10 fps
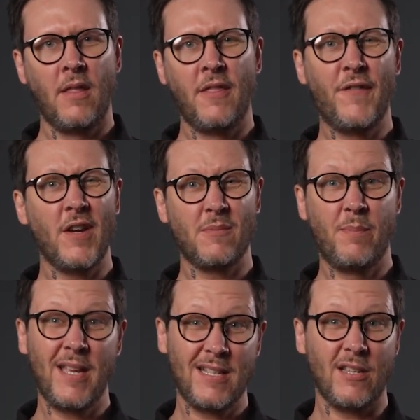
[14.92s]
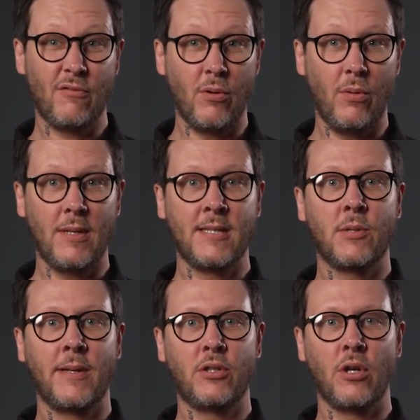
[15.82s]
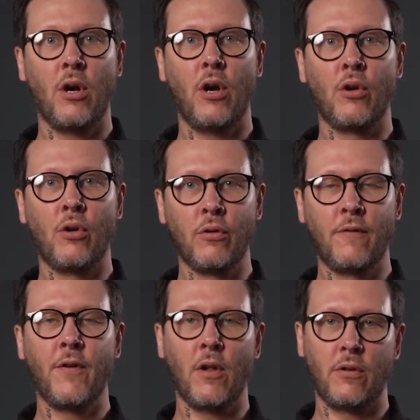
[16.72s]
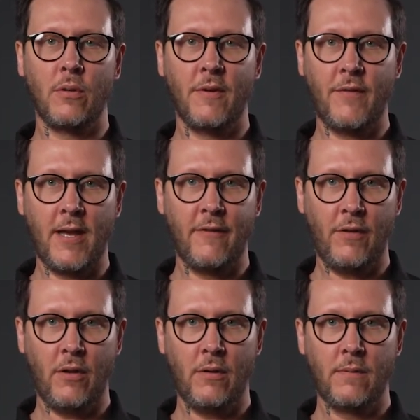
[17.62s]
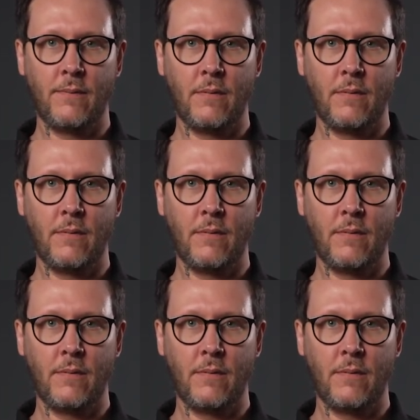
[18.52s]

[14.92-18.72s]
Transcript: The first basic rule is to ensure a good volume of airflow.